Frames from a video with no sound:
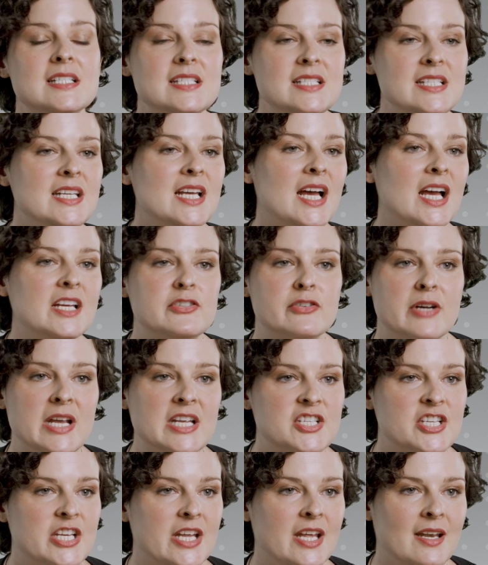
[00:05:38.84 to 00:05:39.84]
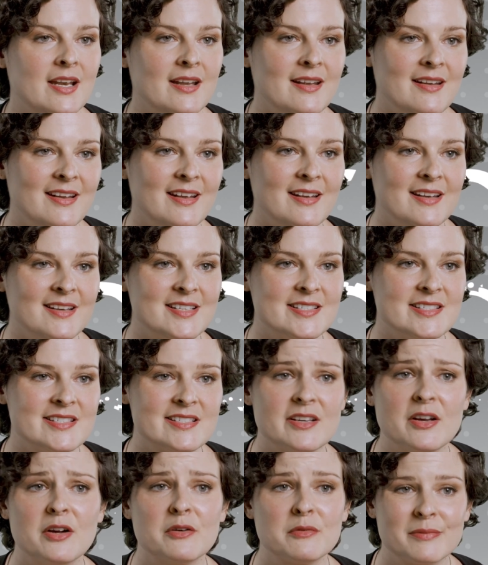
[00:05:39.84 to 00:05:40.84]
Dehydration
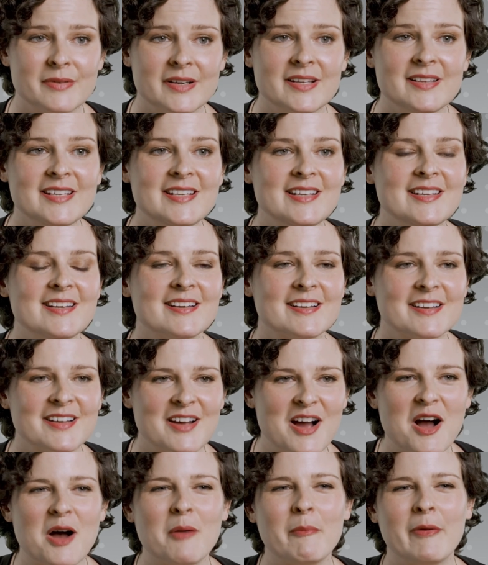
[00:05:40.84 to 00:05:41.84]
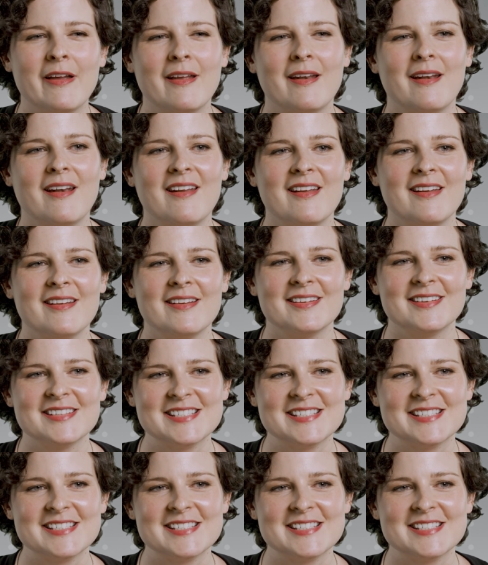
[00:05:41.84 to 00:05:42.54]
is a really common